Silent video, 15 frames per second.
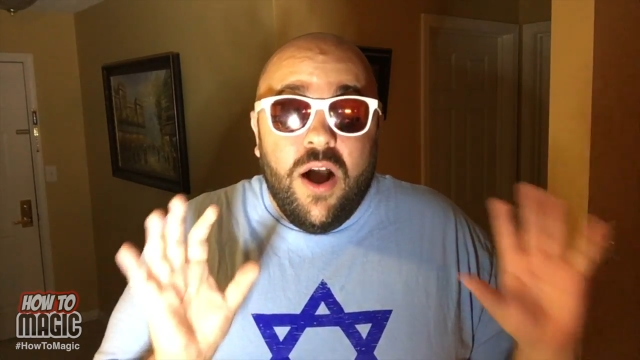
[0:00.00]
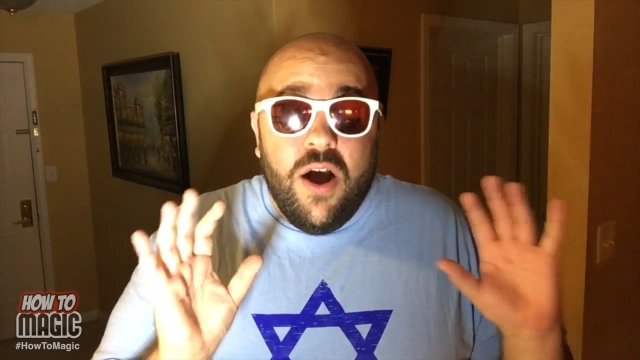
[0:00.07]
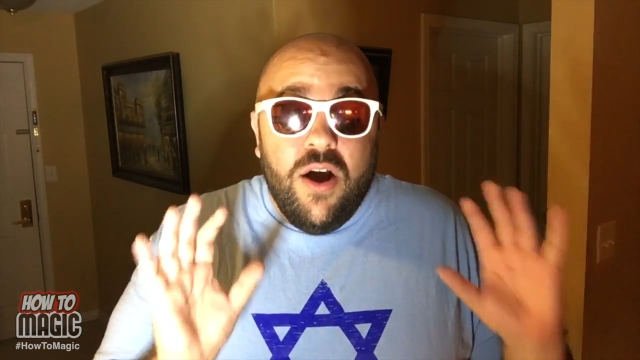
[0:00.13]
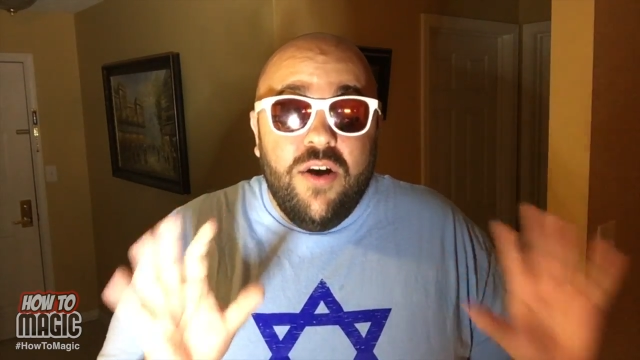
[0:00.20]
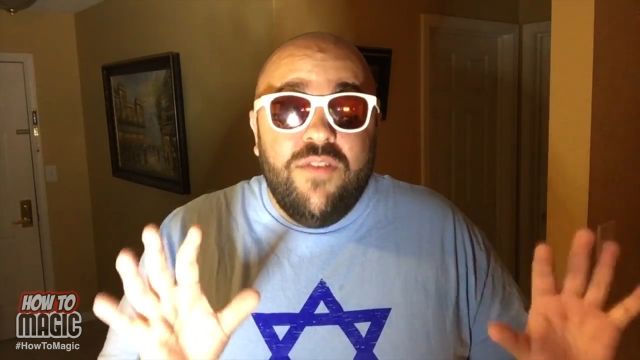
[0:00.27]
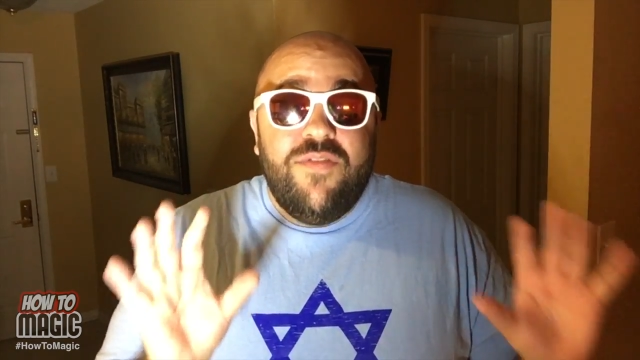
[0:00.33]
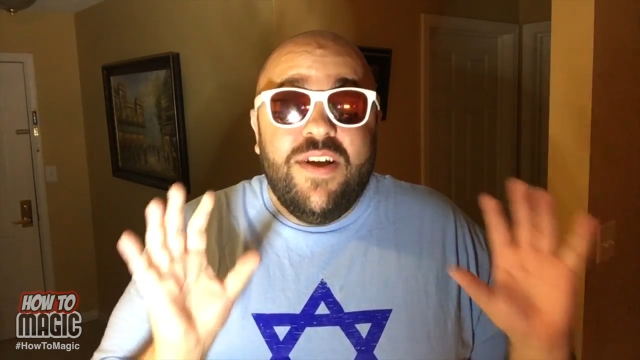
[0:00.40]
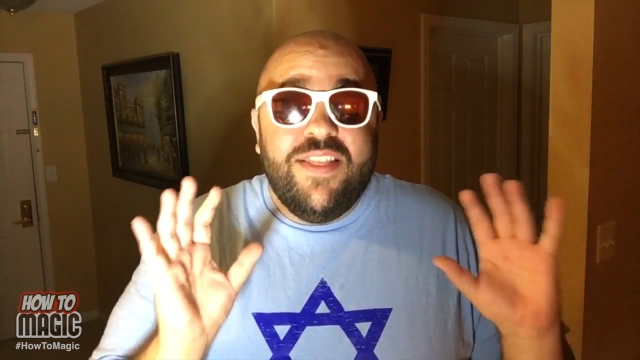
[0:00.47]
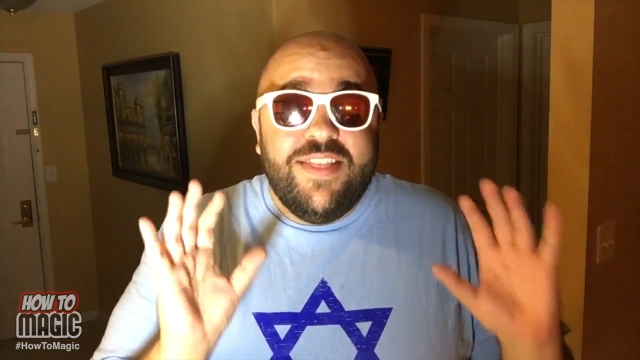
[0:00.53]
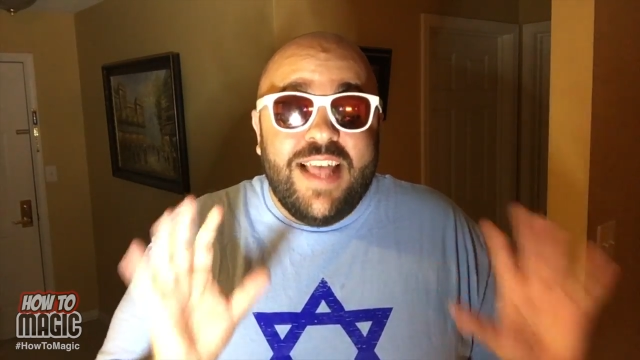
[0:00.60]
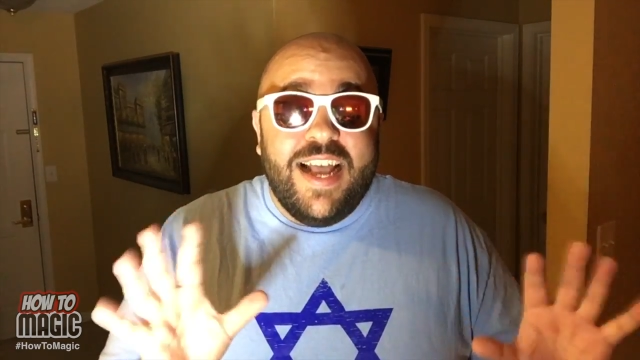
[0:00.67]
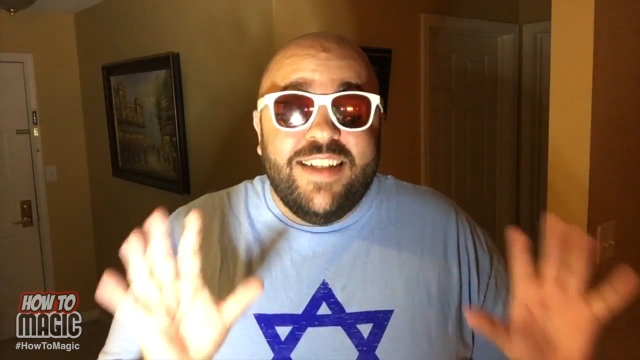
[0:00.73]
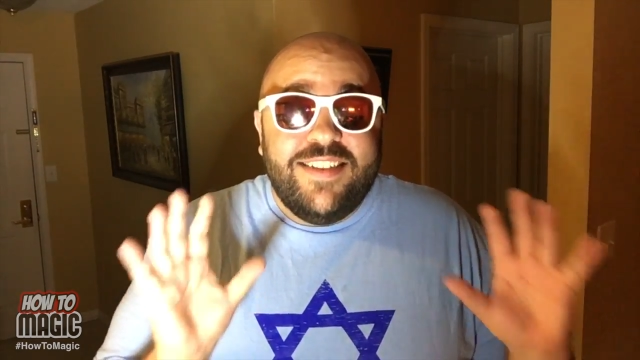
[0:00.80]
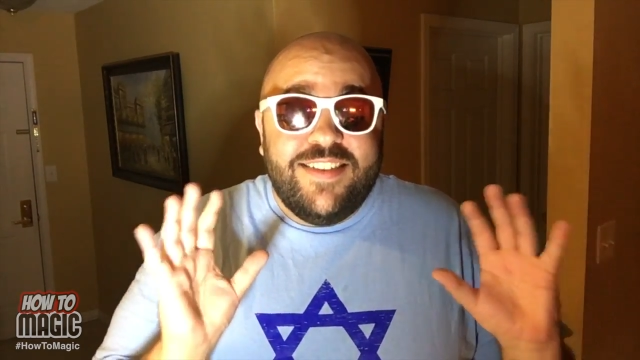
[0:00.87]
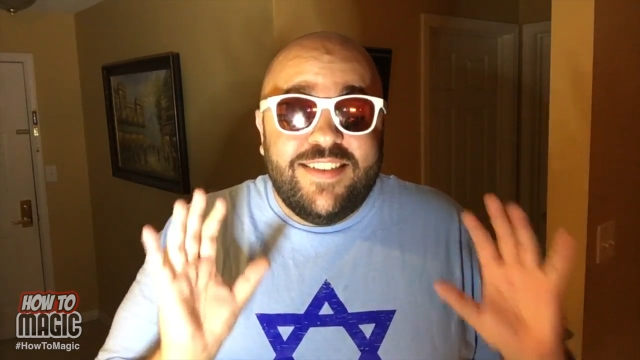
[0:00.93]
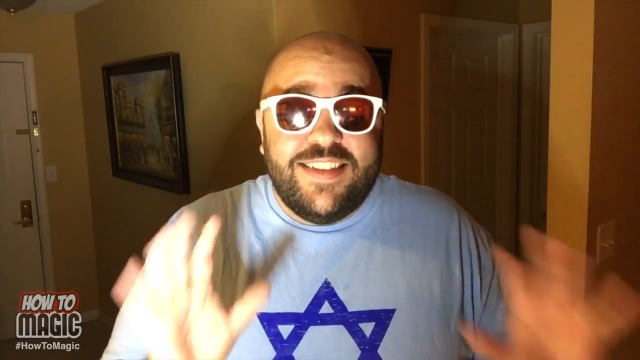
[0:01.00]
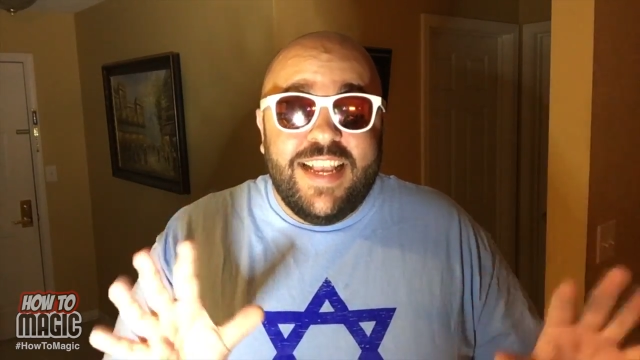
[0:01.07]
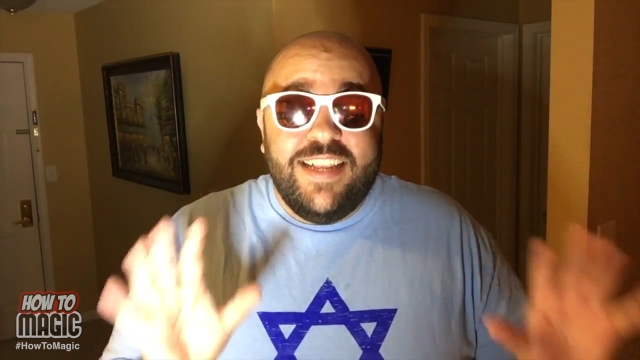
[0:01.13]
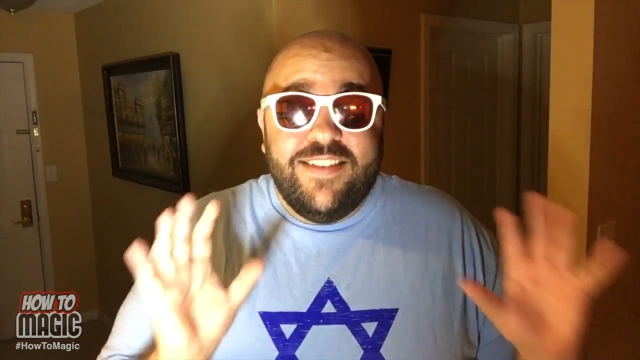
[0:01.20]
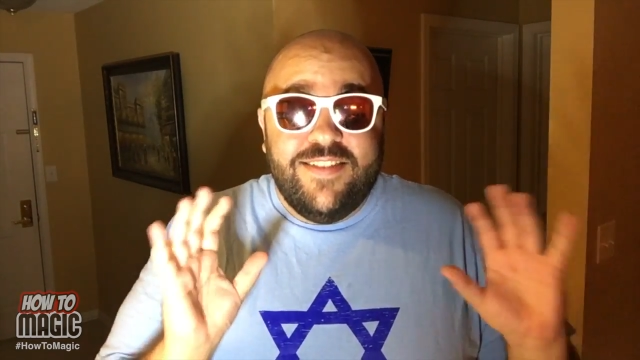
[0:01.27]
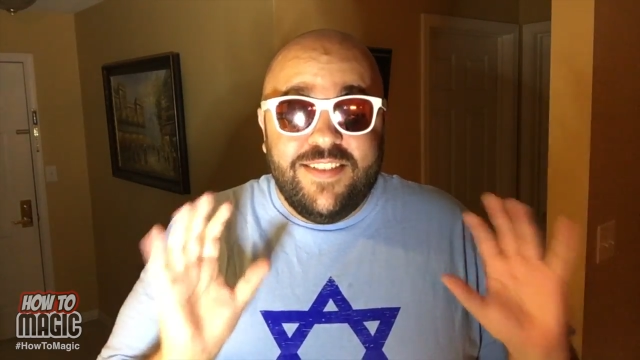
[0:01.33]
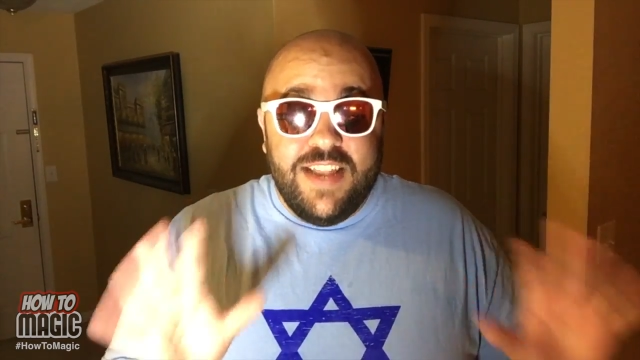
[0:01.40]
of that
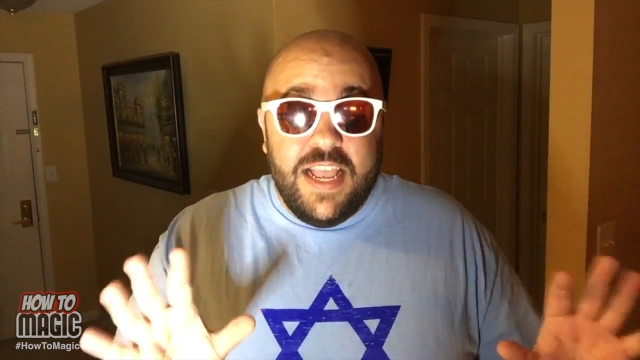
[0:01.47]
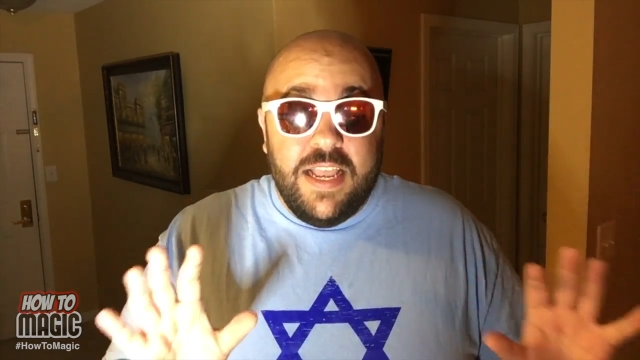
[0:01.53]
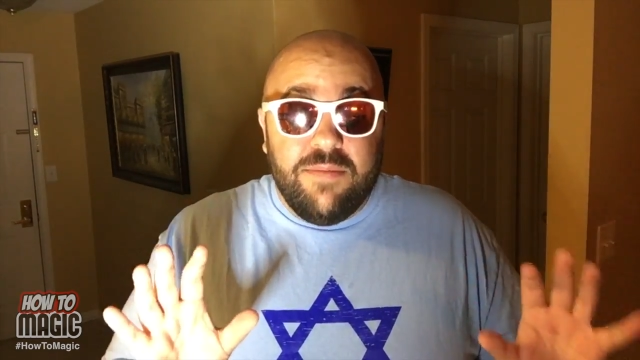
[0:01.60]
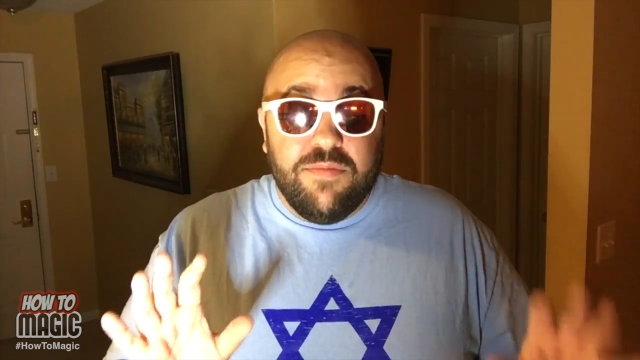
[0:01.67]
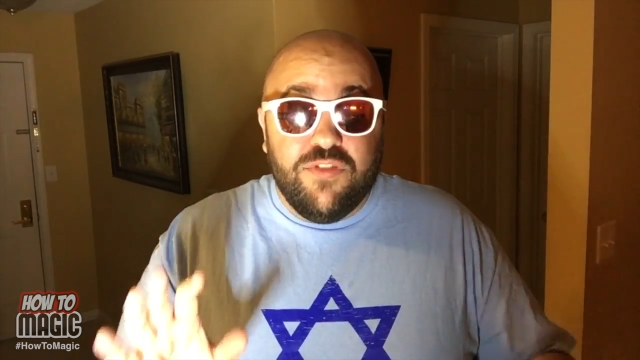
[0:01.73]
state's name.